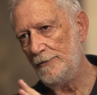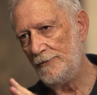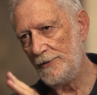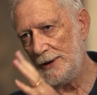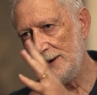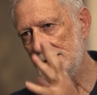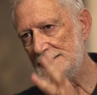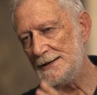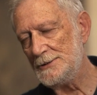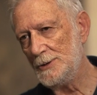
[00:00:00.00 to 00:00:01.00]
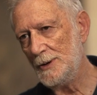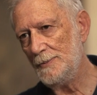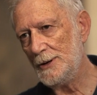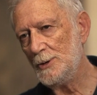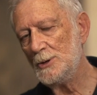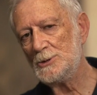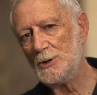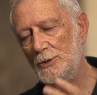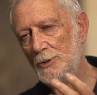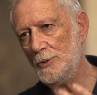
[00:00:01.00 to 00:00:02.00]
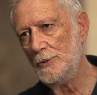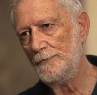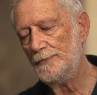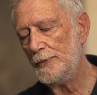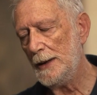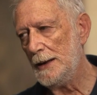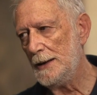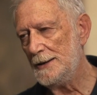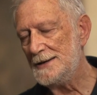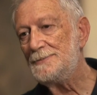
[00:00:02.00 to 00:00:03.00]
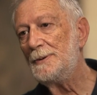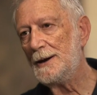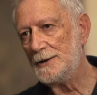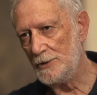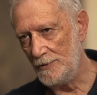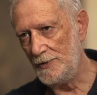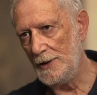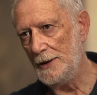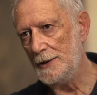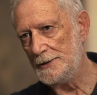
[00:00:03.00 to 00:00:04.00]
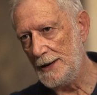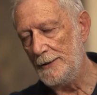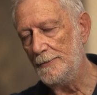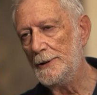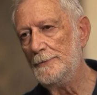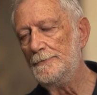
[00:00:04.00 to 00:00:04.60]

figures and so on, but also through the spirit of the time.